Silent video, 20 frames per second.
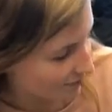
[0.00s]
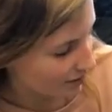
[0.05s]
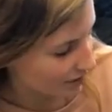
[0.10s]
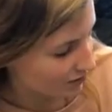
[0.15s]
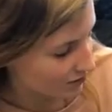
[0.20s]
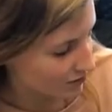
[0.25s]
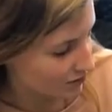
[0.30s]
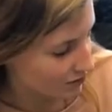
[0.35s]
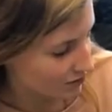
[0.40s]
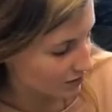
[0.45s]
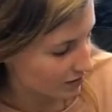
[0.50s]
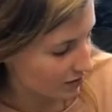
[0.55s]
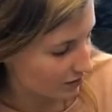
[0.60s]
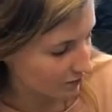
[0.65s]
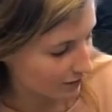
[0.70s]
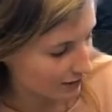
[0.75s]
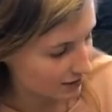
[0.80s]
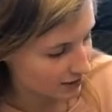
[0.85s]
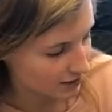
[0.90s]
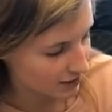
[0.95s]
also do
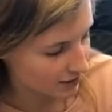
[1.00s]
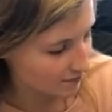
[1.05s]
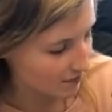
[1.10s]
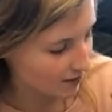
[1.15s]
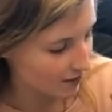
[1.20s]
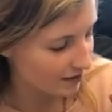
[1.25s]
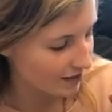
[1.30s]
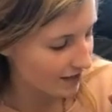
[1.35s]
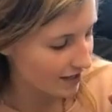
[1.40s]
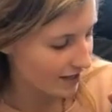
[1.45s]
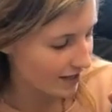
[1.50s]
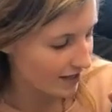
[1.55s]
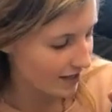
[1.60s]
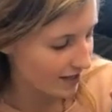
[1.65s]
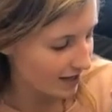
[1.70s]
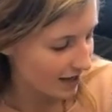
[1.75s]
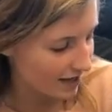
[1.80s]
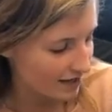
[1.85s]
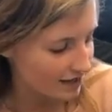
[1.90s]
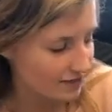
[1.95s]
stuff like Dear
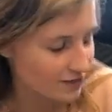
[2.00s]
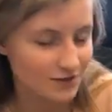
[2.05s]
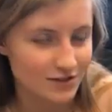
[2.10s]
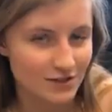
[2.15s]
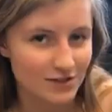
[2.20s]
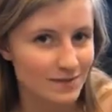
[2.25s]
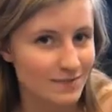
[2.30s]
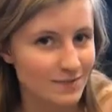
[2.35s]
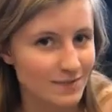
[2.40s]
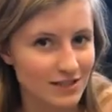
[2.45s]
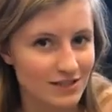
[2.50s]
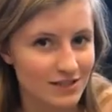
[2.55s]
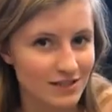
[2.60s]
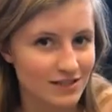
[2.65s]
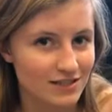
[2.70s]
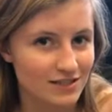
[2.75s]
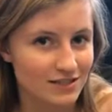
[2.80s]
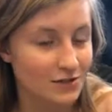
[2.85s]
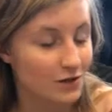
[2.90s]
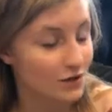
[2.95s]
Mulligan and student
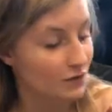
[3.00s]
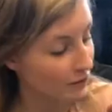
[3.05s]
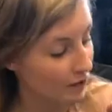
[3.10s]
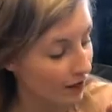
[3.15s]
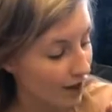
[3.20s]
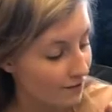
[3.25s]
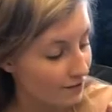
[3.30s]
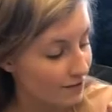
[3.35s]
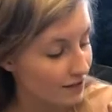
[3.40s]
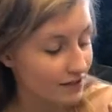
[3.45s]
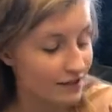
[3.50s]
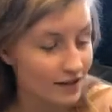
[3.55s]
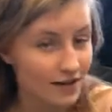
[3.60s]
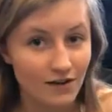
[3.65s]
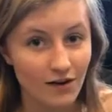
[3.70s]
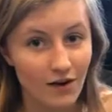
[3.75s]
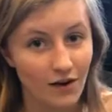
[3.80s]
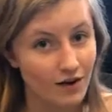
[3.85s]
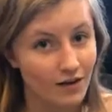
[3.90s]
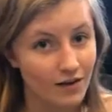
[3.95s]
submissions. So if you have any
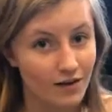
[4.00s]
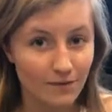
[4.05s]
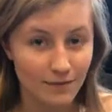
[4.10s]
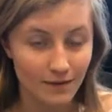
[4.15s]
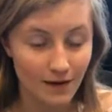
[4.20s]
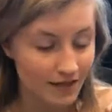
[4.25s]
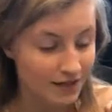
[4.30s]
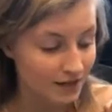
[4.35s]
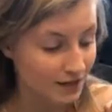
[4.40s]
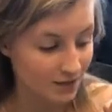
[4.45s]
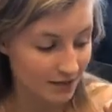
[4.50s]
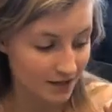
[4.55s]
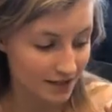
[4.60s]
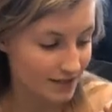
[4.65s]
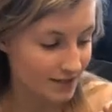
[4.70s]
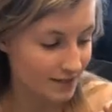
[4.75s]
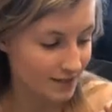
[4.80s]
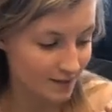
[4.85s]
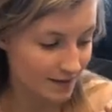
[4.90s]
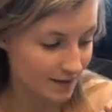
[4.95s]
art or writing you want
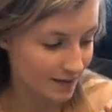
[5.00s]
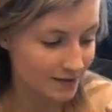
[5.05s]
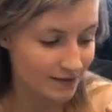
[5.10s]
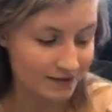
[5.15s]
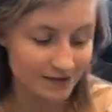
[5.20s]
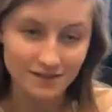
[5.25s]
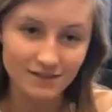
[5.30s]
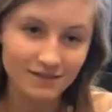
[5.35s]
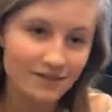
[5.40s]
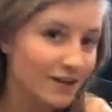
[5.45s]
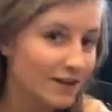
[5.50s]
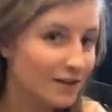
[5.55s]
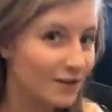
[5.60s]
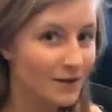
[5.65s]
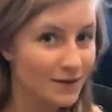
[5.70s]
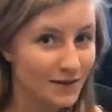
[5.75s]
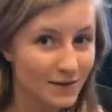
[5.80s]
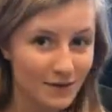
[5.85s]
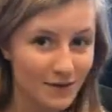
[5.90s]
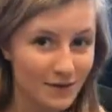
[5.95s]
to submit, just
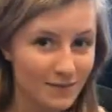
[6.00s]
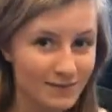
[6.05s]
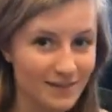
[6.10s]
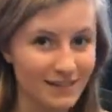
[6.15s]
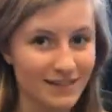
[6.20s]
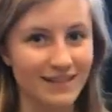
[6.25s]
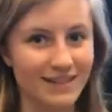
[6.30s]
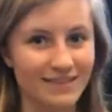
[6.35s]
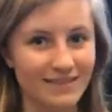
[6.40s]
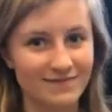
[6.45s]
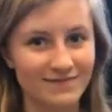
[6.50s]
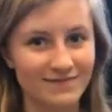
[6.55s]
go on the website.